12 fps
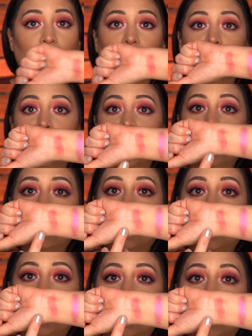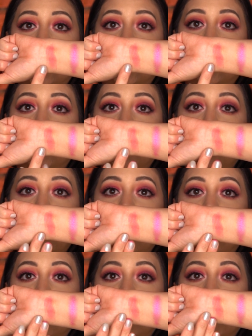So the pink from the Gingerbread
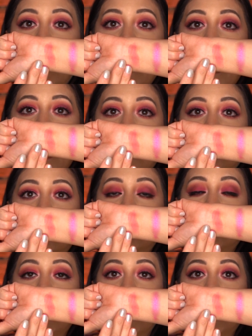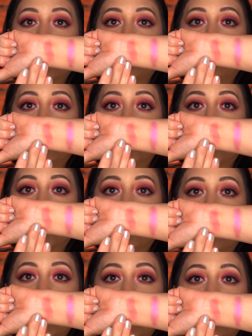palette actually has more
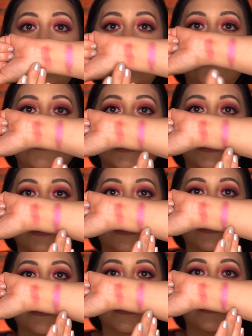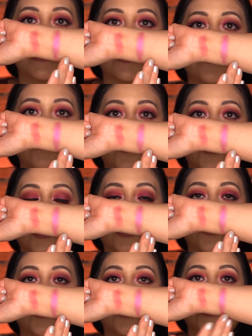red to it, and this is more
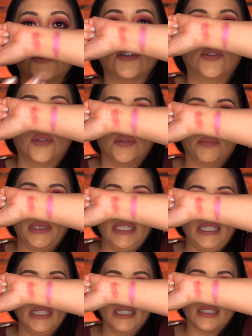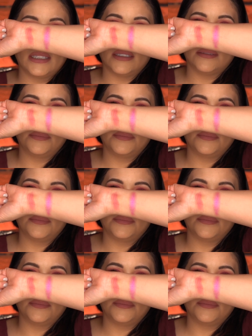cool tone pink.